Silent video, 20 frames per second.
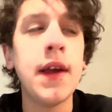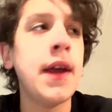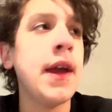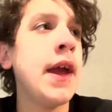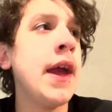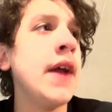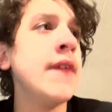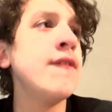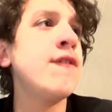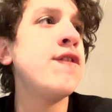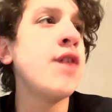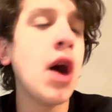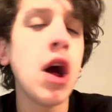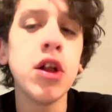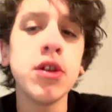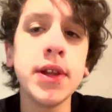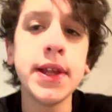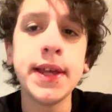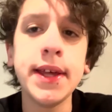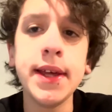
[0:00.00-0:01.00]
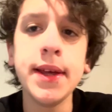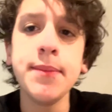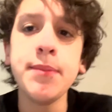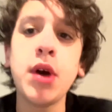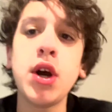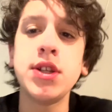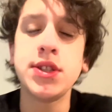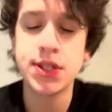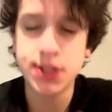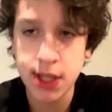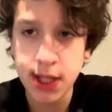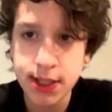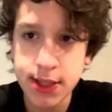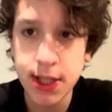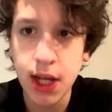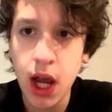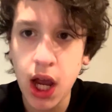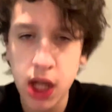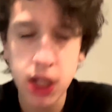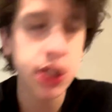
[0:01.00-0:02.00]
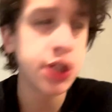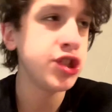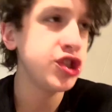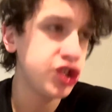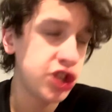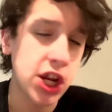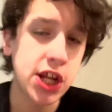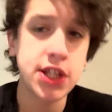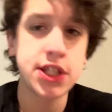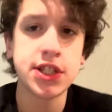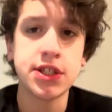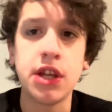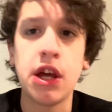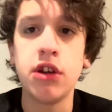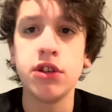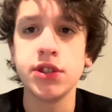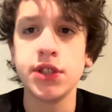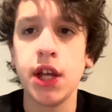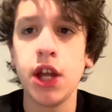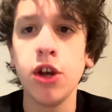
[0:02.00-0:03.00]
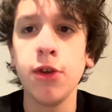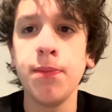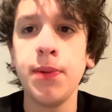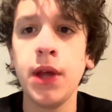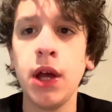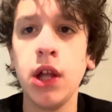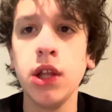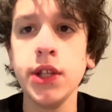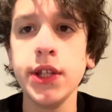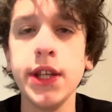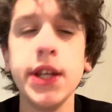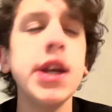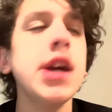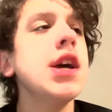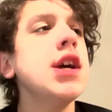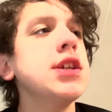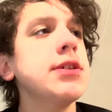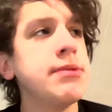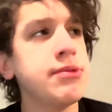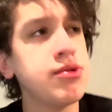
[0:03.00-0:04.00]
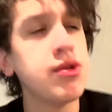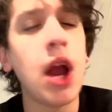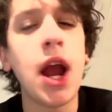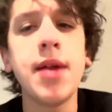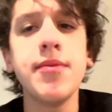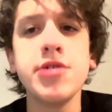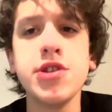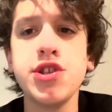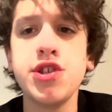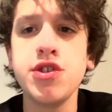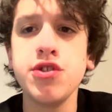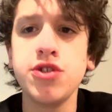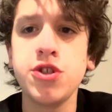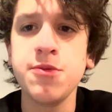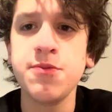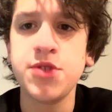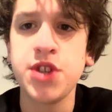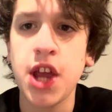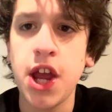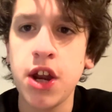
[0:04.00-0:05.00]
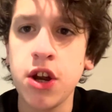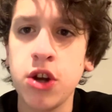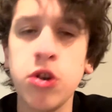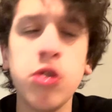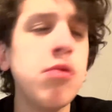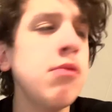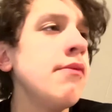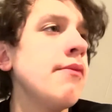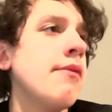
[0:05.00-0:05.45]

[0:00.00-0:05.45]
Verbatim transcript: And follow him on TikTok, Jason Alexander PLE. Subscribe to his YouTube channel.